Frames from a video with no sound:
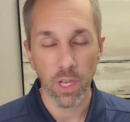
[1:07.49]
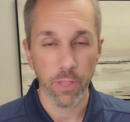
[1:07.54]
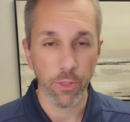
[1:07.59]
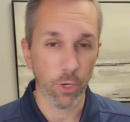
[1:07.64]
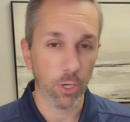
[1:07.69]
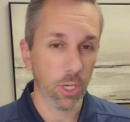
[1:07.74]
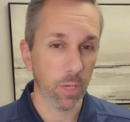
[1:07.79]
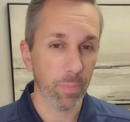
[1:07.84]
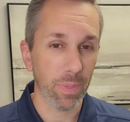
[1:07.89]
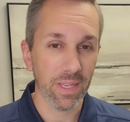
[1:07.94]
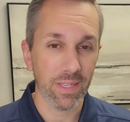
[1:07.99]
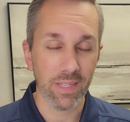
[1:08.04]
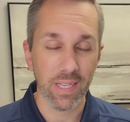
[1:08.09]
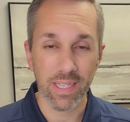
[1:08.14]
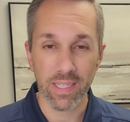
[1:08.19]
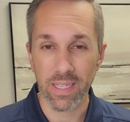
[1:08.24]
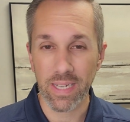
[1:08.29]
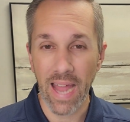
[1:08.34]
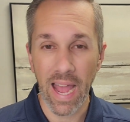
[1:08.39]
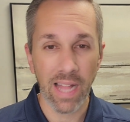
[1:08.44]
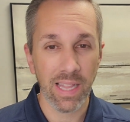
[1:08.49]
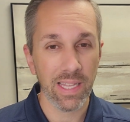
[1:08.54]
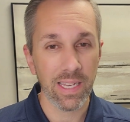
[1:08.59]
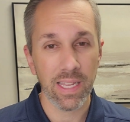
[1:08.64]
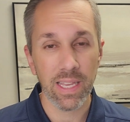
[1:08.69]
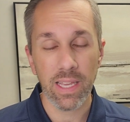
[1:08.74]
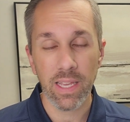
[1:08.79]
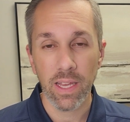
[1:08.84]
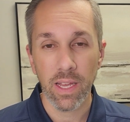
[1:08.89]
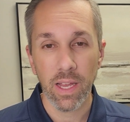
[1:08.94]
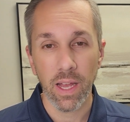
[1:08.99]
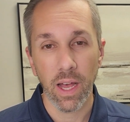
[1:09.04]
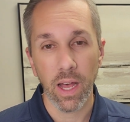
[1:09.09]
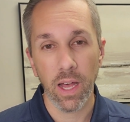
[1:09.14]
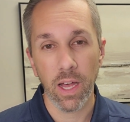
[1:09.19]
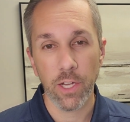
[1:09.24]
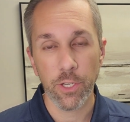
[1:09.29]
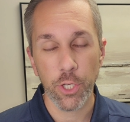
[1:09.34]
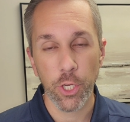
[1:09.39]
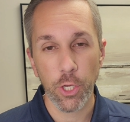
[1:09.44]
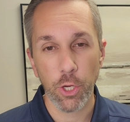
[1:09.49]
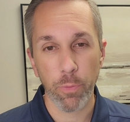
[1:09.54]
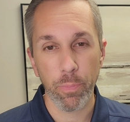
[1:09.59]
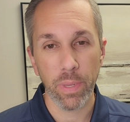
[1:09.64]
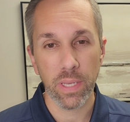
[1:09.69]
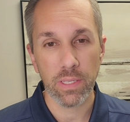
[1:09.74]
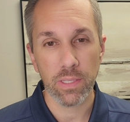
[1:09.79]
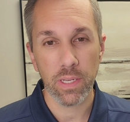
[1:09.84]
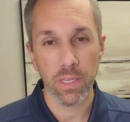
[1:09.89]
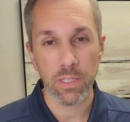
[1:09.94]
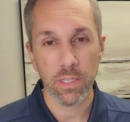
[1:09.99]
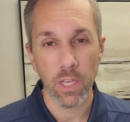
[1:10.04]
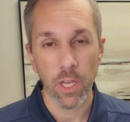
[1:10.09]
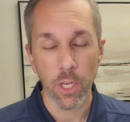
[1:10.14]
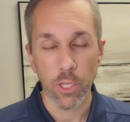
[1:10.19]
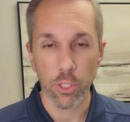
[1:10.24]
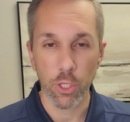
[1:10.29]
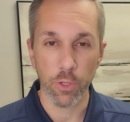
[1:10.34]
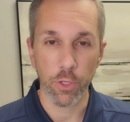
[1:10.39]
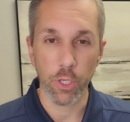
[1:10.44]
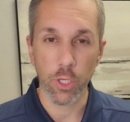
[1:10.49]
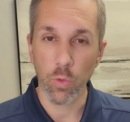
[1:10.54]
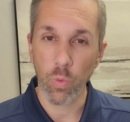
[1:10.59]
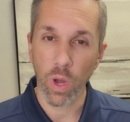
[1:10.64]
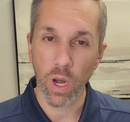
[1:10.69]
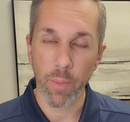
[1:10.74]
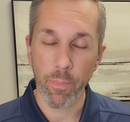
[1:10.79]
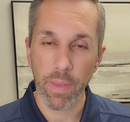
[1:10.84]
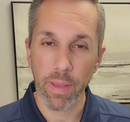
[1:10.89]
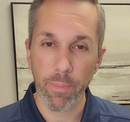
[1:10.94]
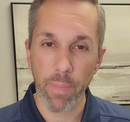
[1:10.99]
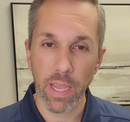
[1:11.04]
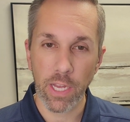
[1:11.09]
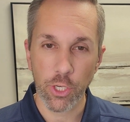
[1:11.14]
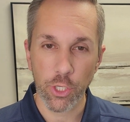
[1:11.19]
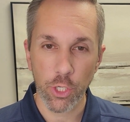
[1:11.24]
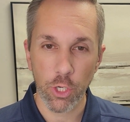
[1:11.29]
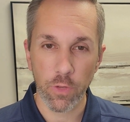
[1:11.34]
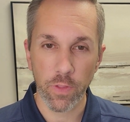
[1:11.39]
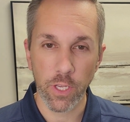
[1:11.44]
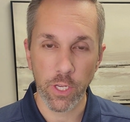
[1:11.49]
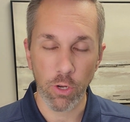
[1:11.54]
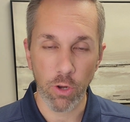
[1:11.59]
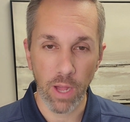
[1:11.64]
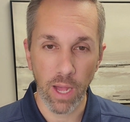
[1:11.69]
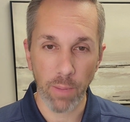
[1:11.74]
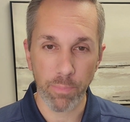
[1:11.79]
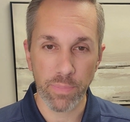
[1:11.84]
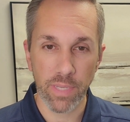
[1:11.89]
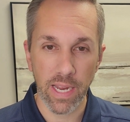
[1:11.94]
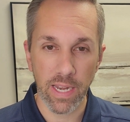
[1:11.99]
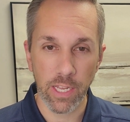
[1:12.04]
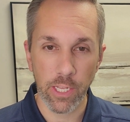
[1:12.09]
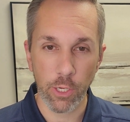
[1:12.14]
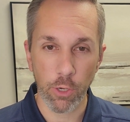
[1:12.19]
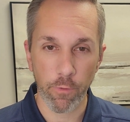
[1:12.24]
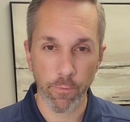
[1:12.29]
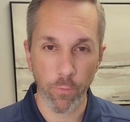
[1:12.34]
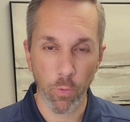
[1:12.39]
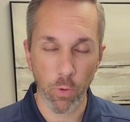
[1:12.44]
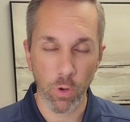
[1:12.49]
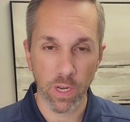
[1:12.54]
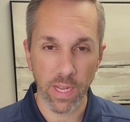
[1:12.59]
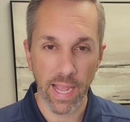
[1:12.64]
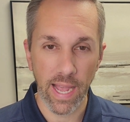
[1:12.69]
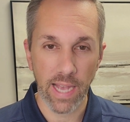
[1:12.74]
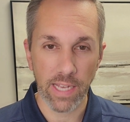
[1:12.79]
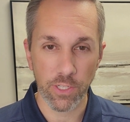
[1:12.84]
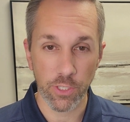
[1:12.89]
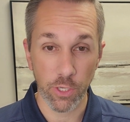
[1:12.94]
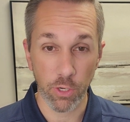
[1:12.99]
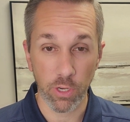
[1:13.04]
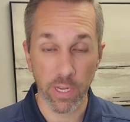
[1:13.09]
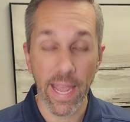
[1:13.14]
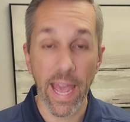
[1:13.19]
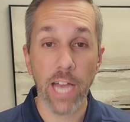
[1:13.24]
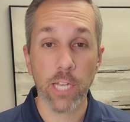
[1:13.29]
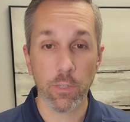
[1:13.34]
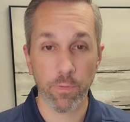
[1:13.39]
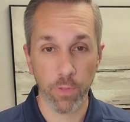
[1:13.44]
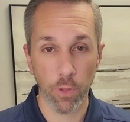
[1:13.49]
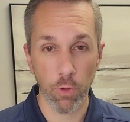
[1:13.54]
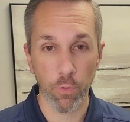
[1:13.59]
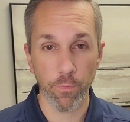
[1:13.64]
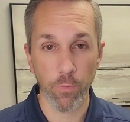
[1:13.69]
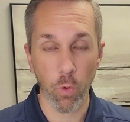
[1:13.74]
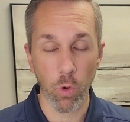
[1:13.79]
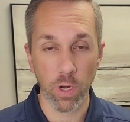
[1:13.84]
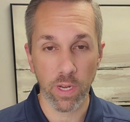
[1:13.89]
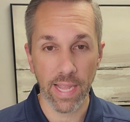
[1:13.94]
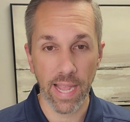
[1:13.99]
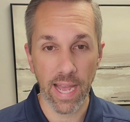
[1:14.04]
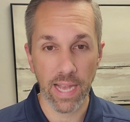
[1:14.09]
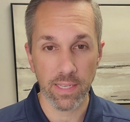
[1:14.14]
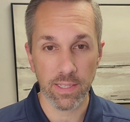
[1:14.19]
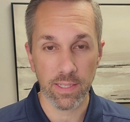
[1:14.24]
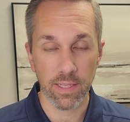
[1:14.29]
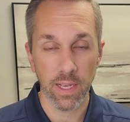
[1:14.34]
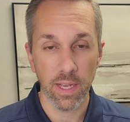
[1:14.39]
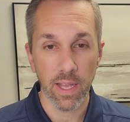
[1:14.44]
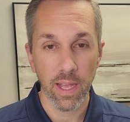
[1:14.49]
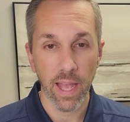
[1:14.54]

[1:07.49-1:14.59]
There could be seasonality to your business, so that you want to make sure that you're updating your forecasts, your cash flow forecasts,